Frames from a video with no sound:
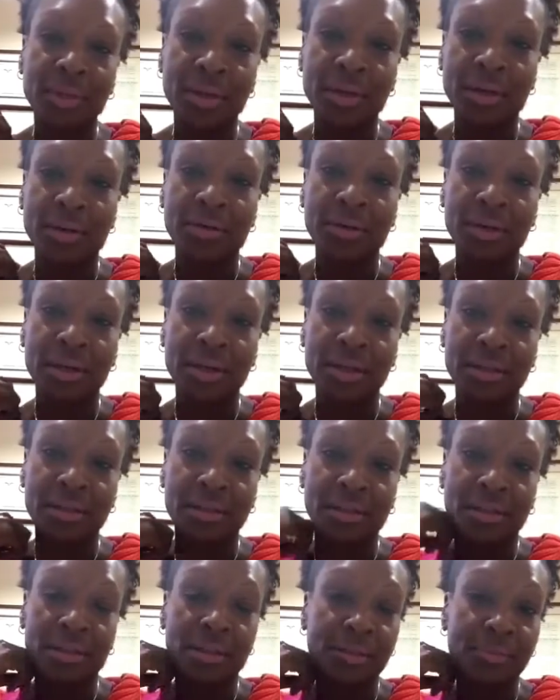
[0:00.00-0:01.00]
there
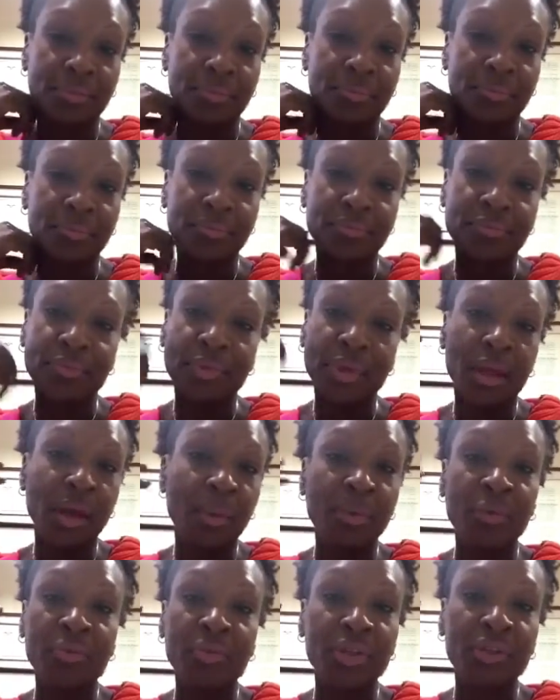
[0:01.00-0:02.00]
is a
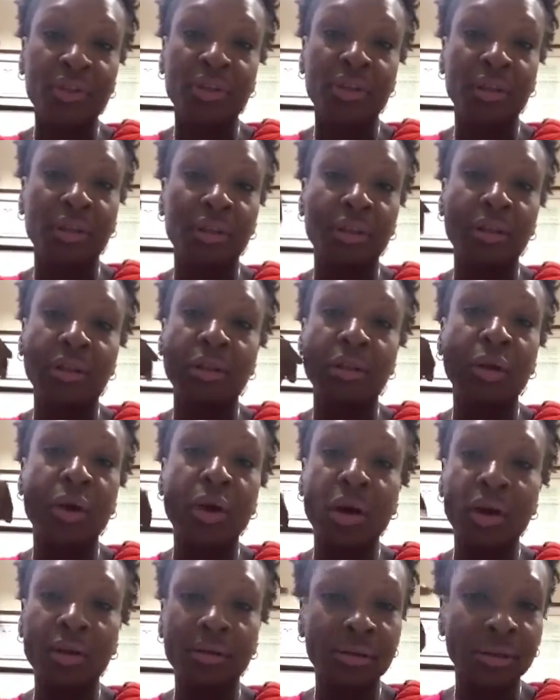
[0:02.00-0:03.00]
provision under the
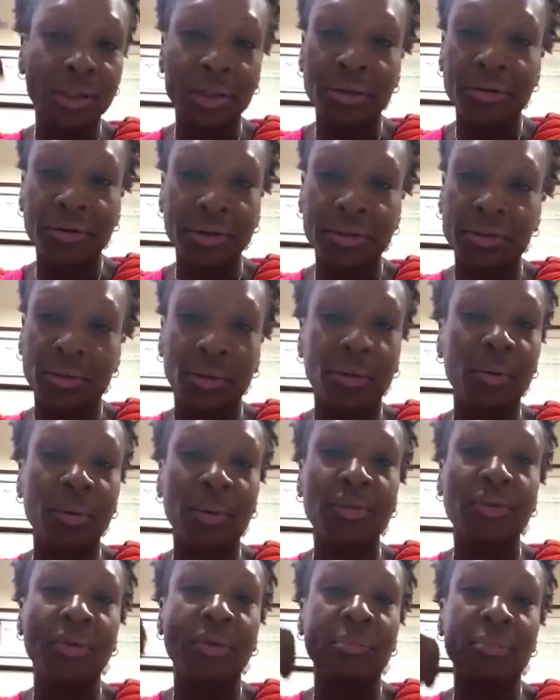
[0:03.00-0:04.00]
law, there is
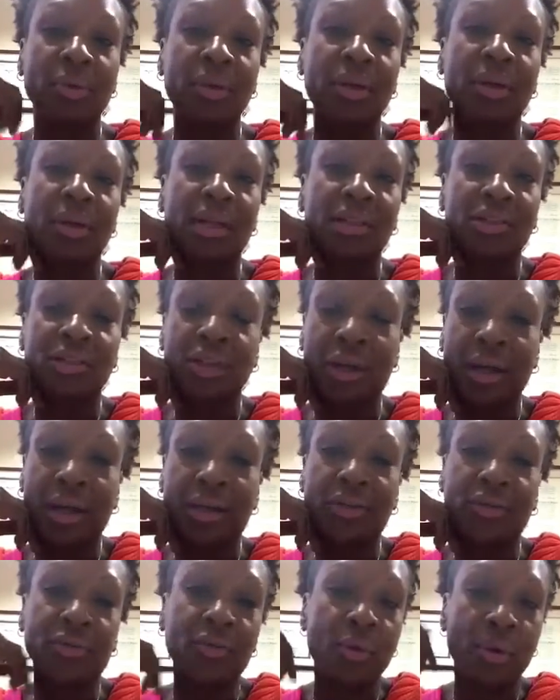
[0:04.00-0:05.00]
always going to be a
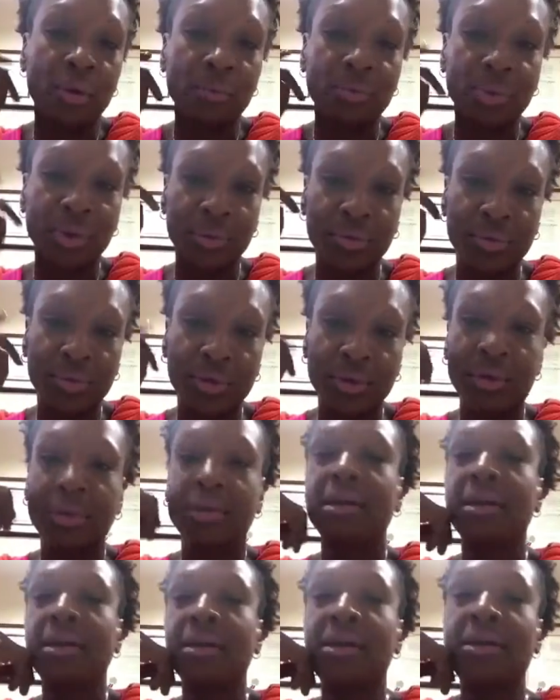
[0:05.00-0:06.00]
chance for abuse.
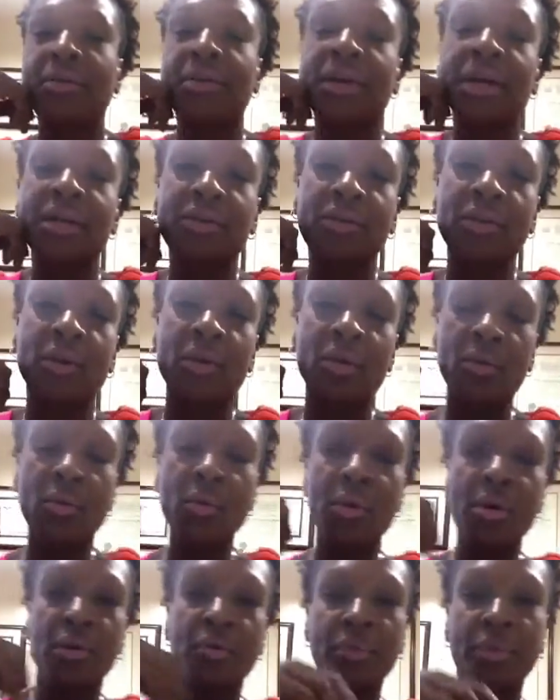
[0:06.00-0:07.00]
All right, so
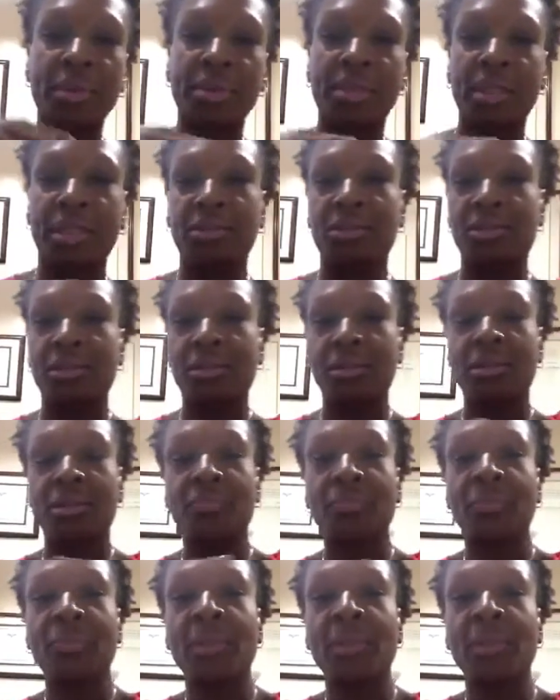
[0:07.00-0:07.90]
order of protections.